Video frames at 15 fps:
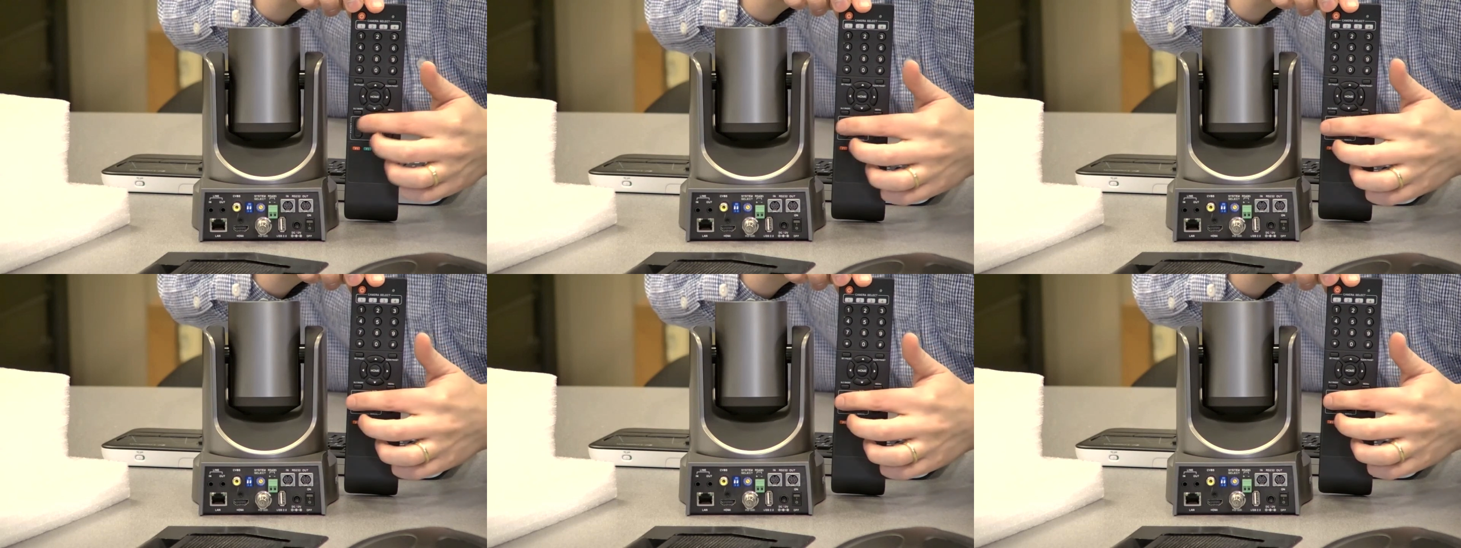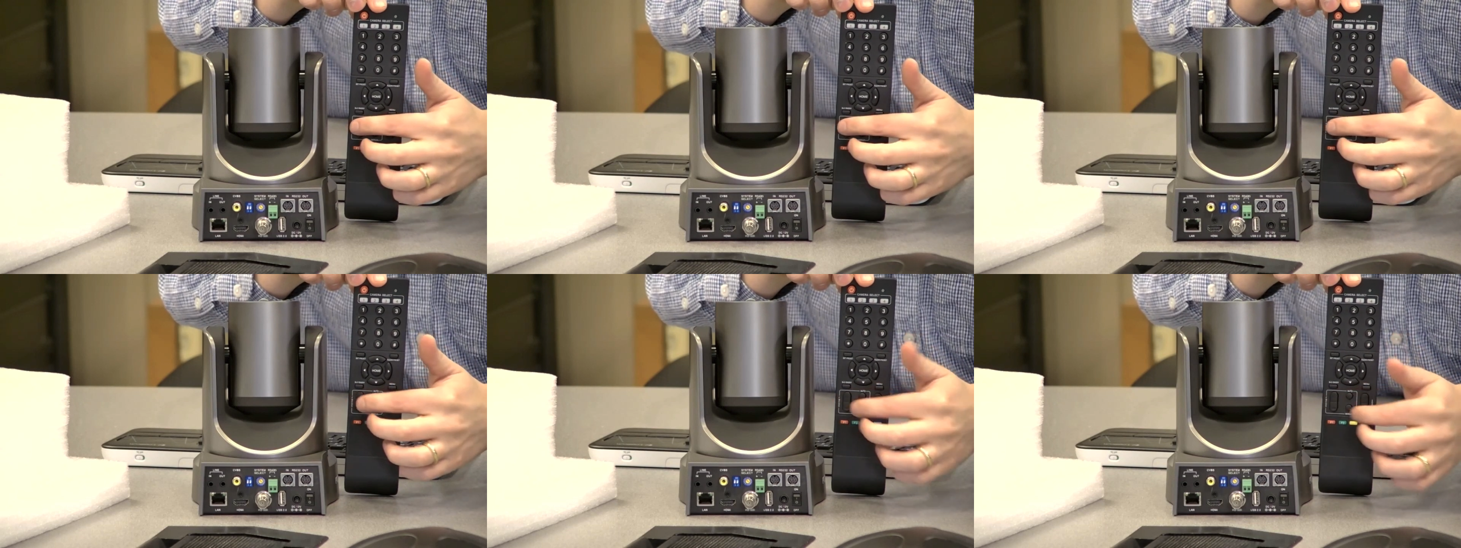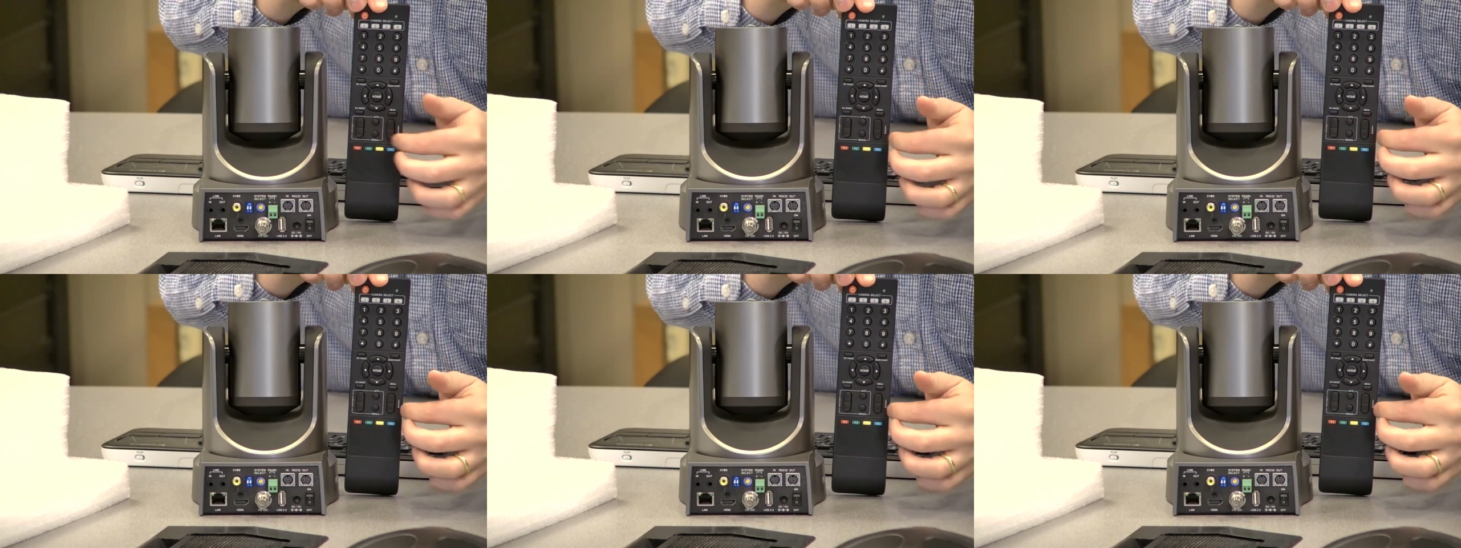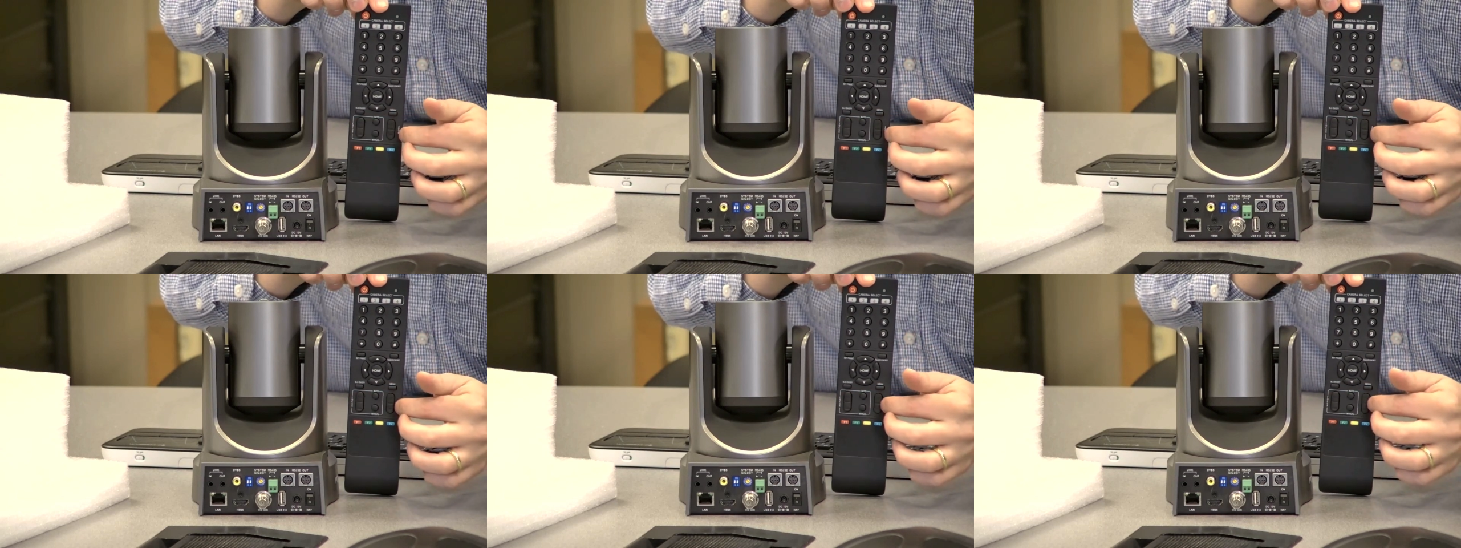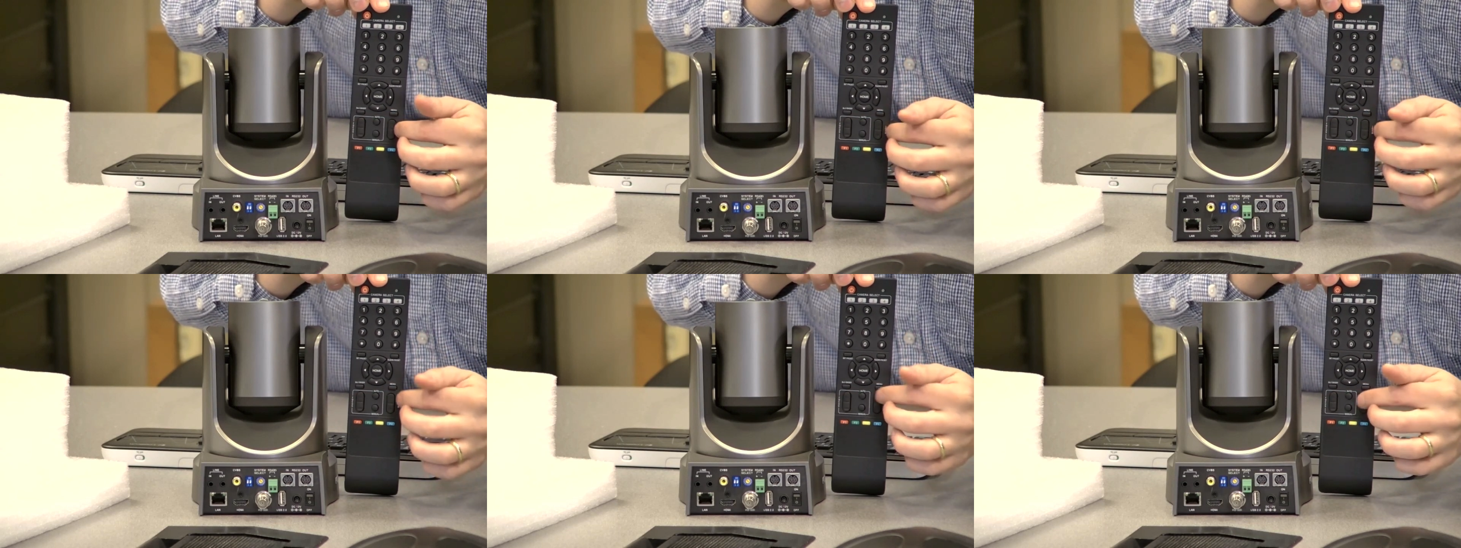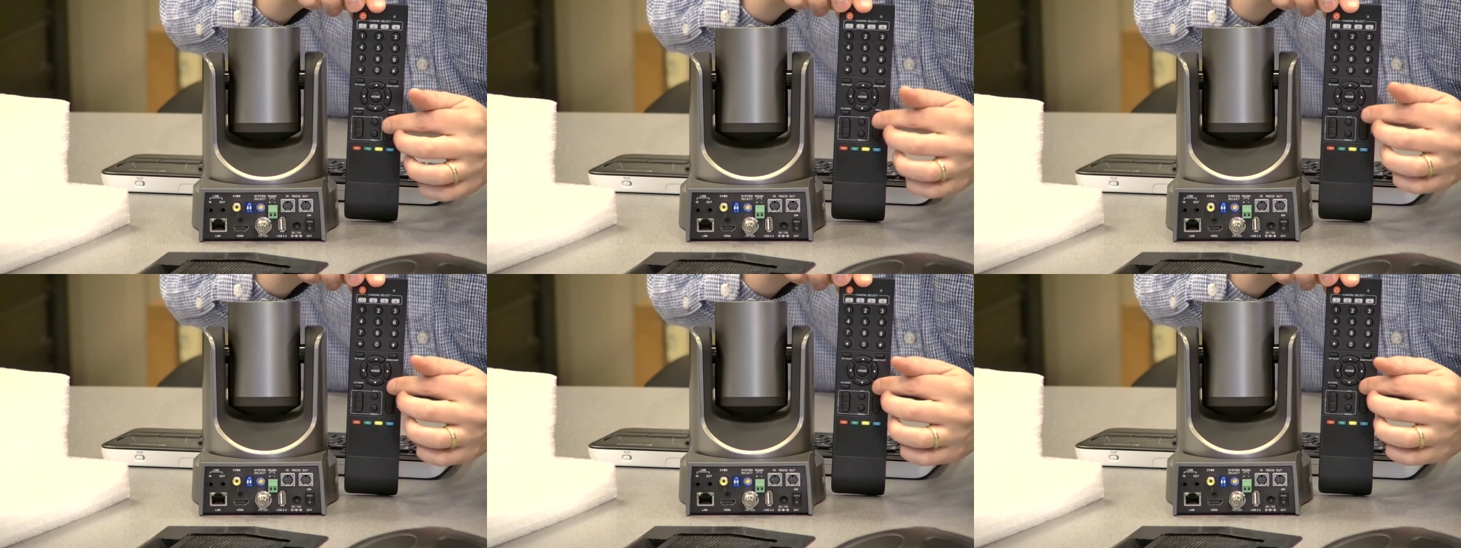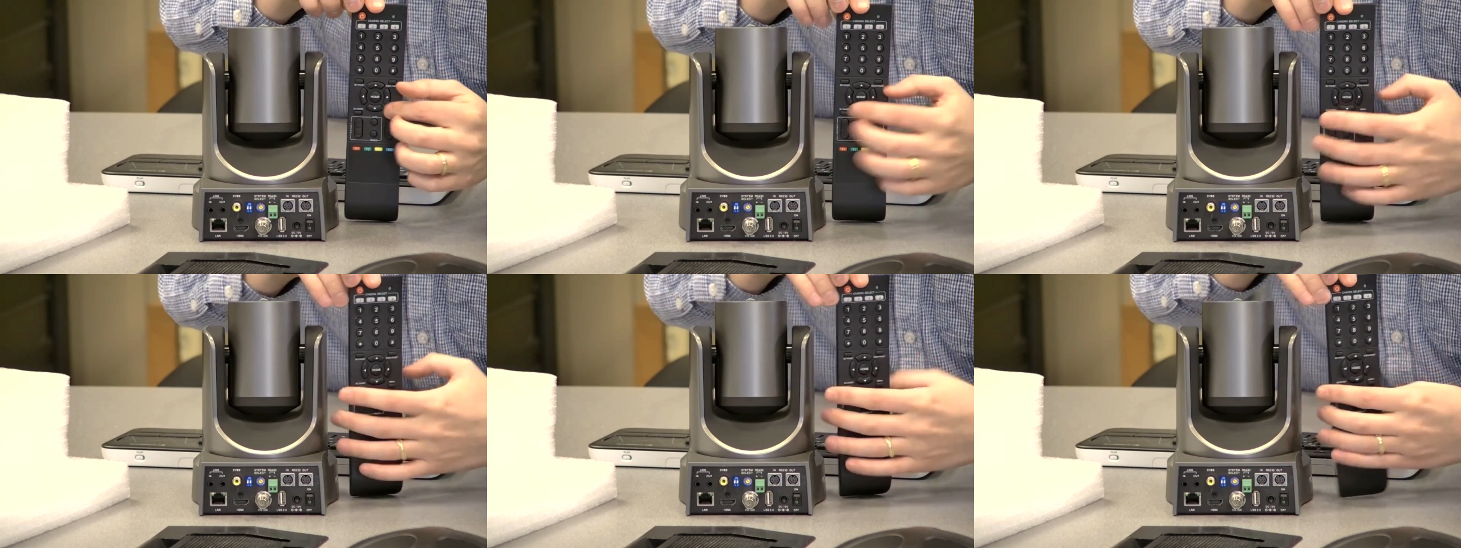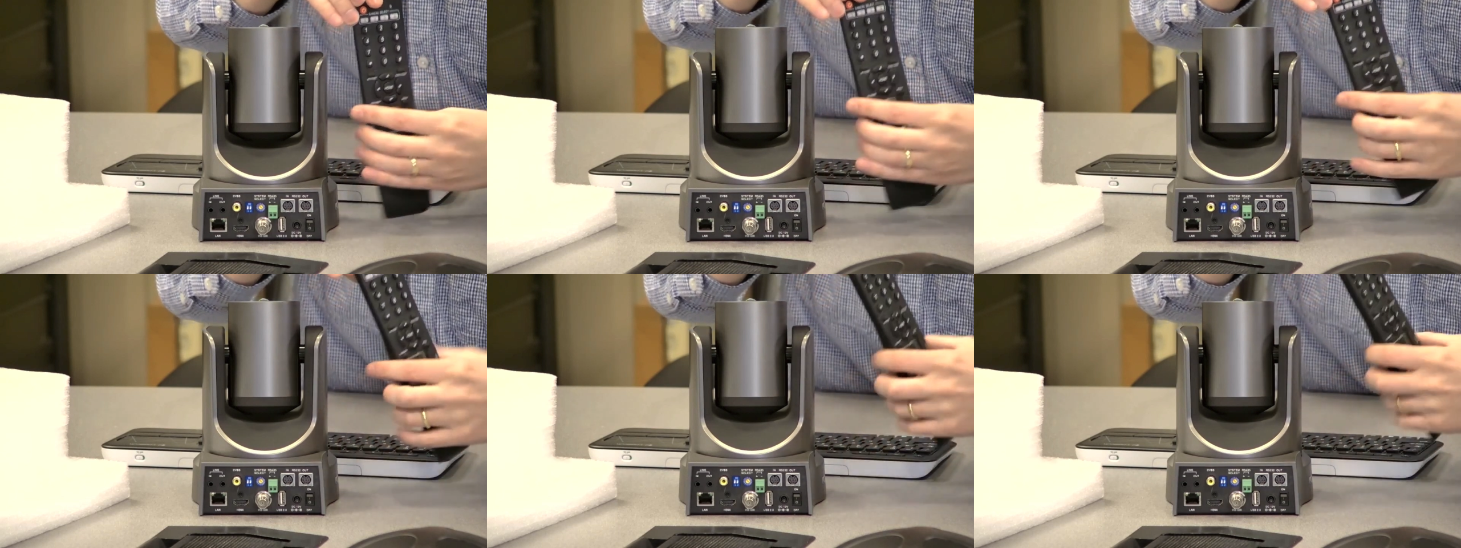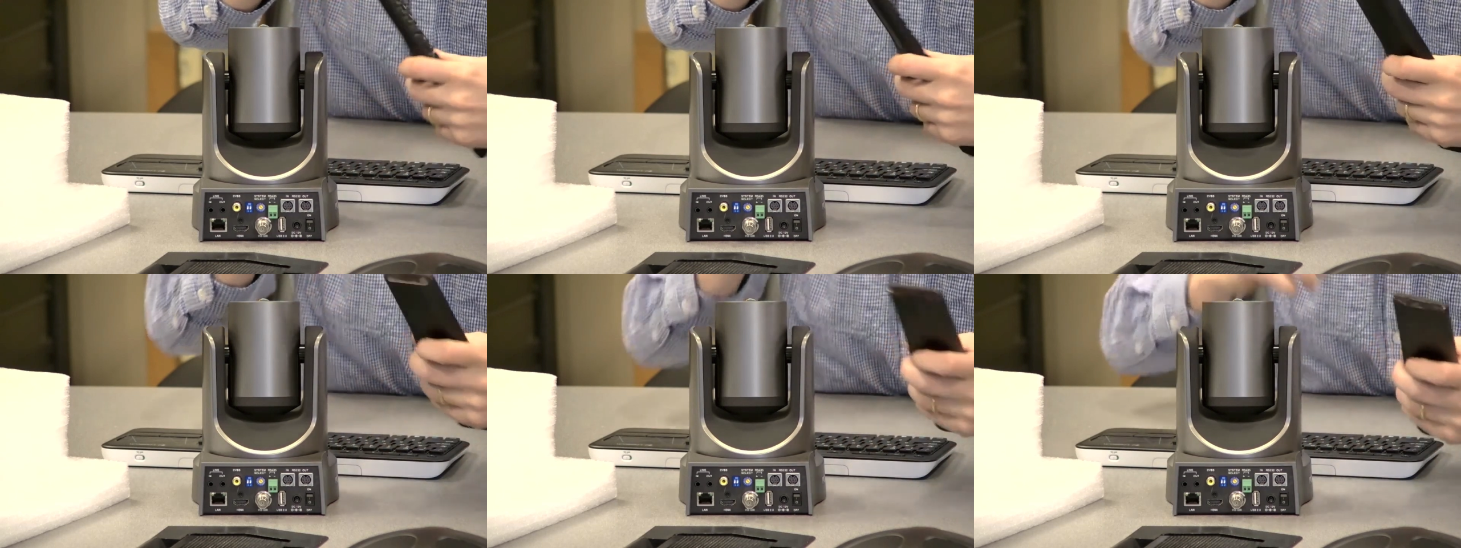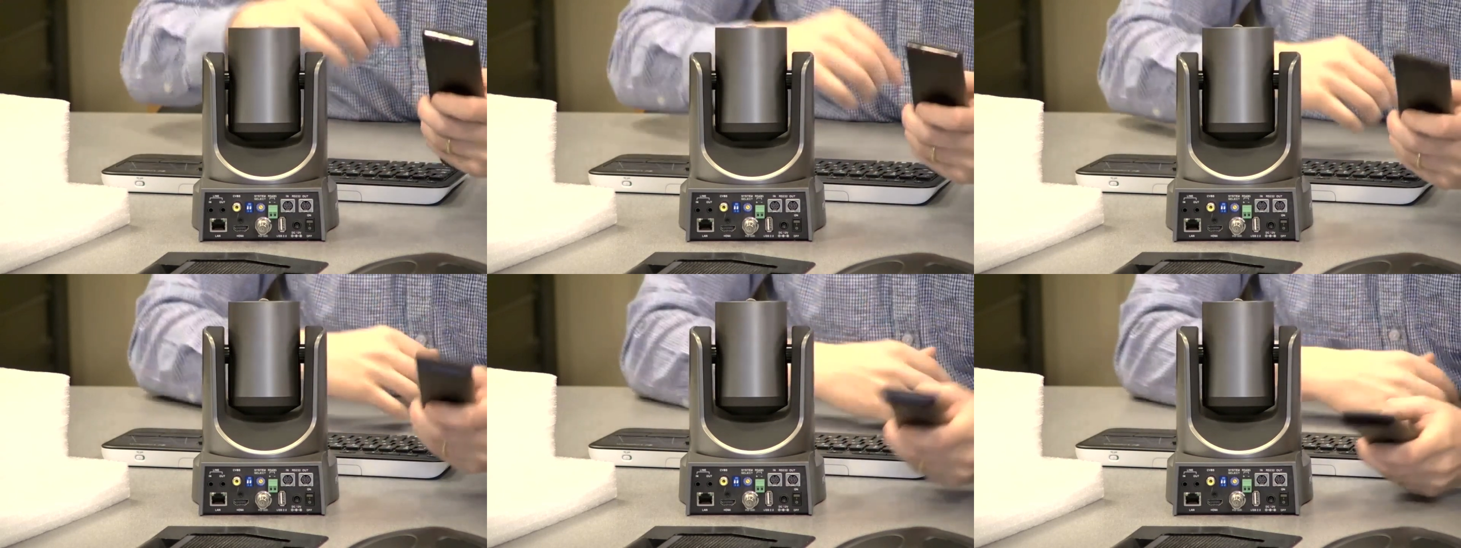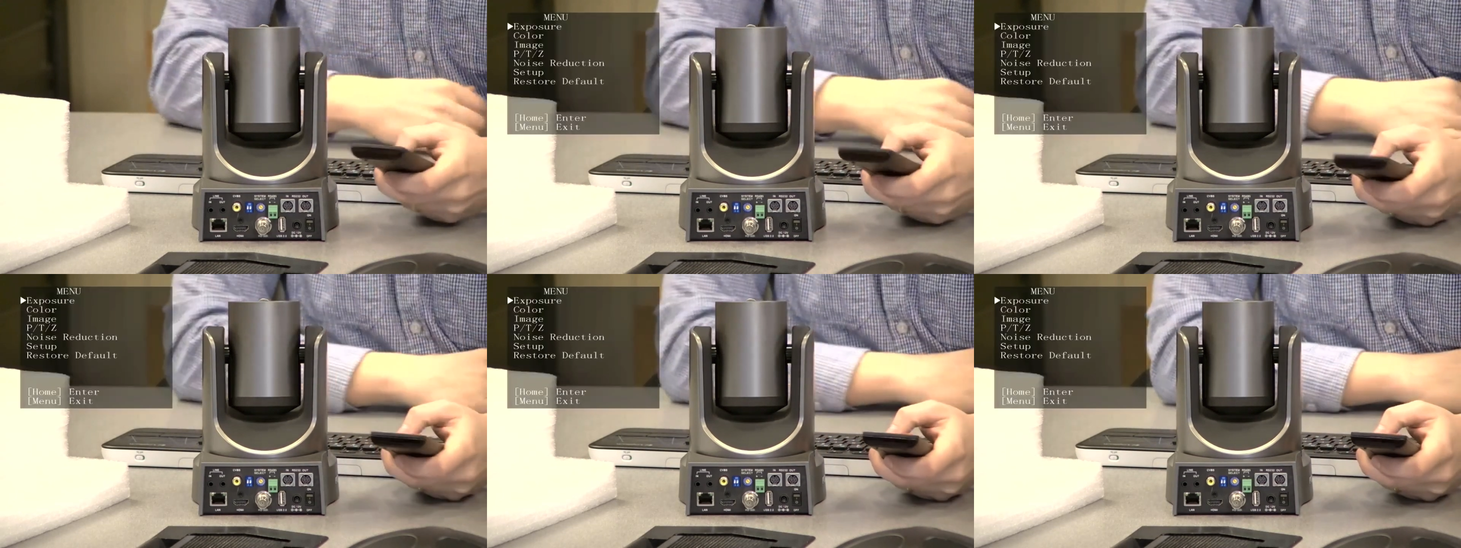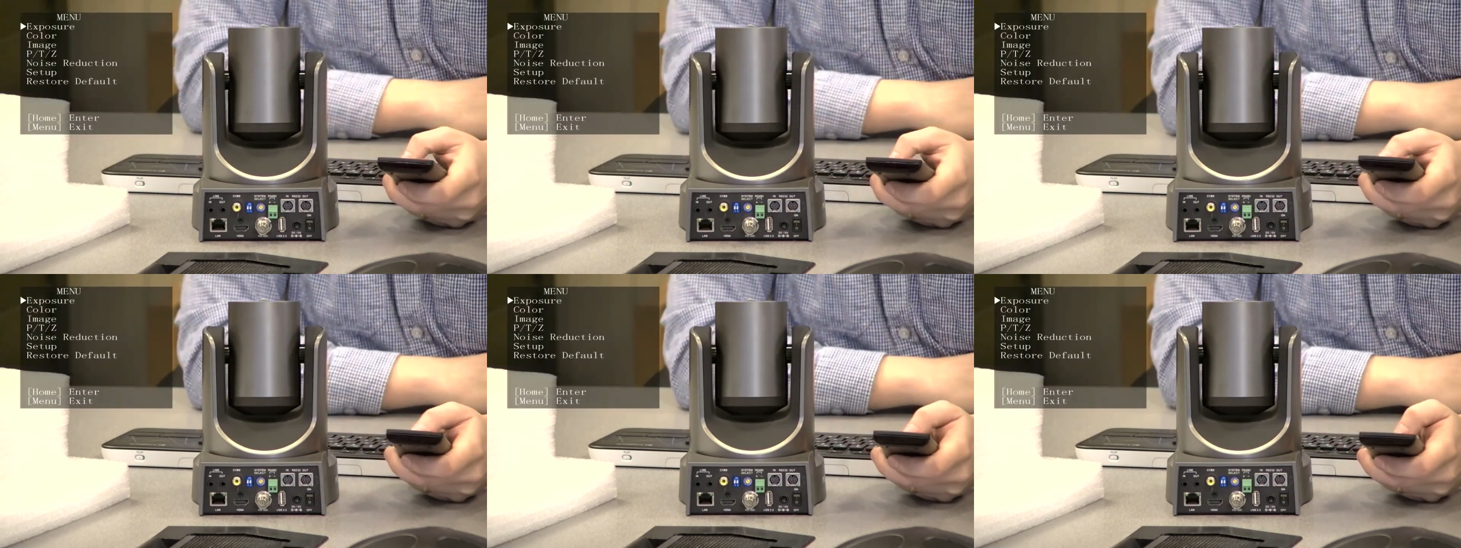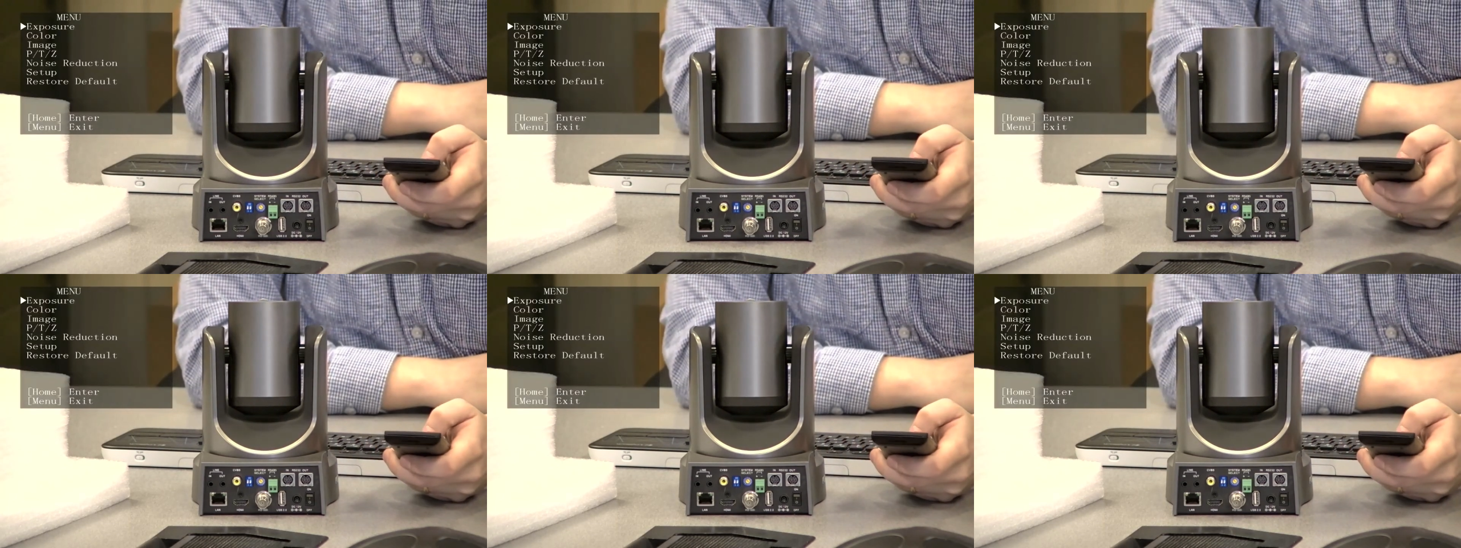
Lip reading: [unreadable: no face in view]